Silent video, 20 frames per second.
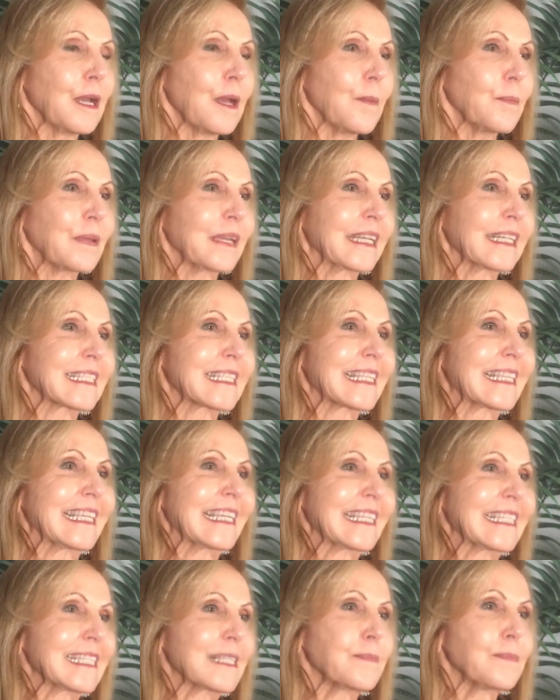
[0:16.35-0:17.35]
because
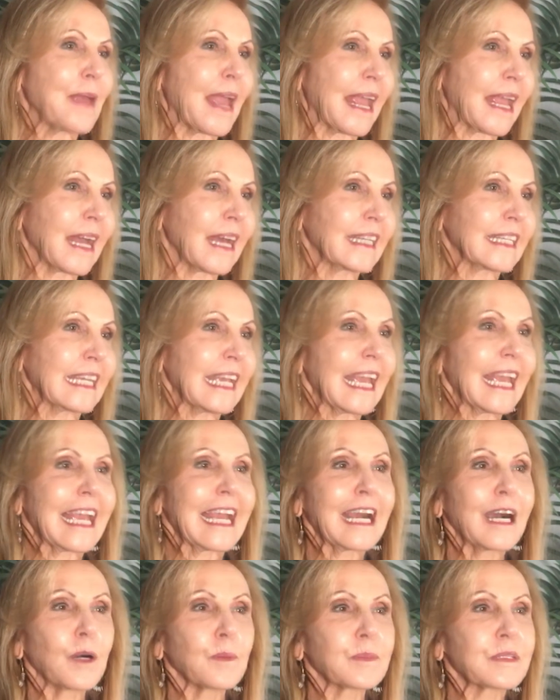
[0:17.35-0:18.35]
this man
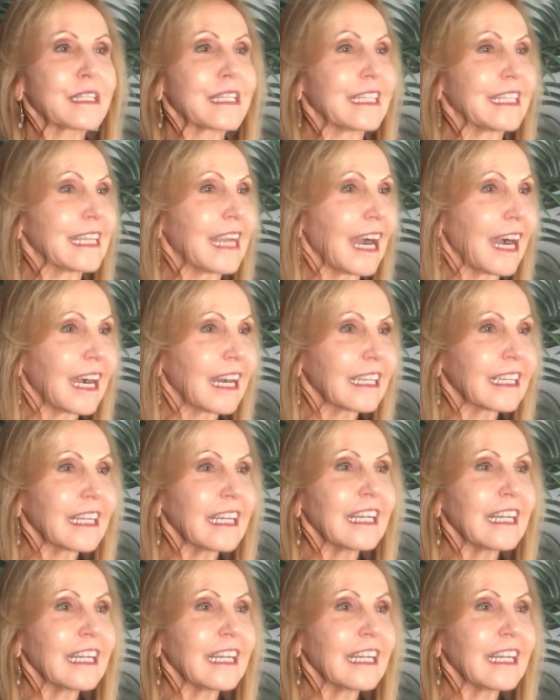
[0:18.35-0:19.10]
helps young